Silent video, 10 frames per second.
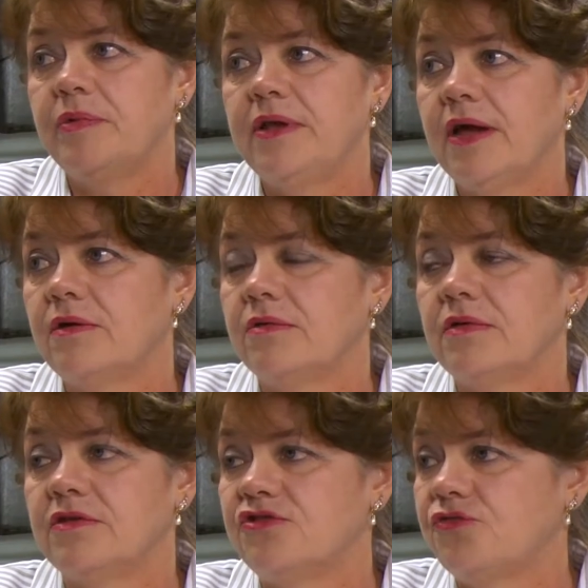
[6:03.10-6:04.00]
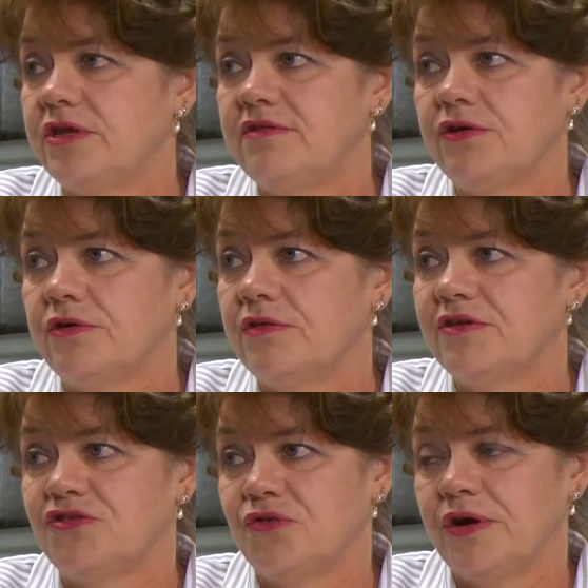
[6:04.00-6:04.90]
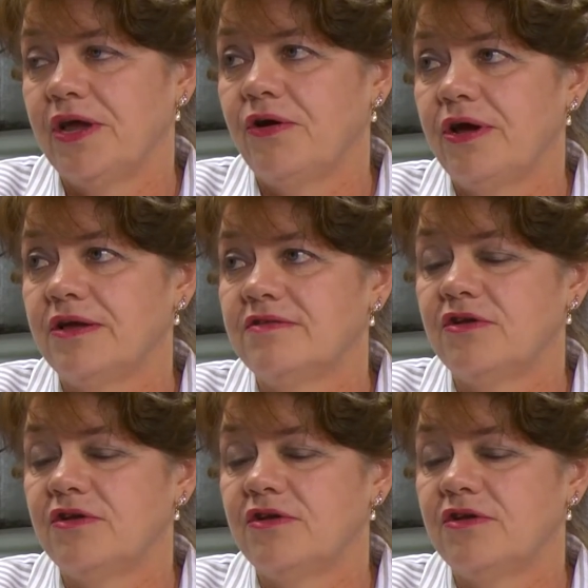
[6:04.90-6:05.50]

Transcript: up and down the streets here in the historic area.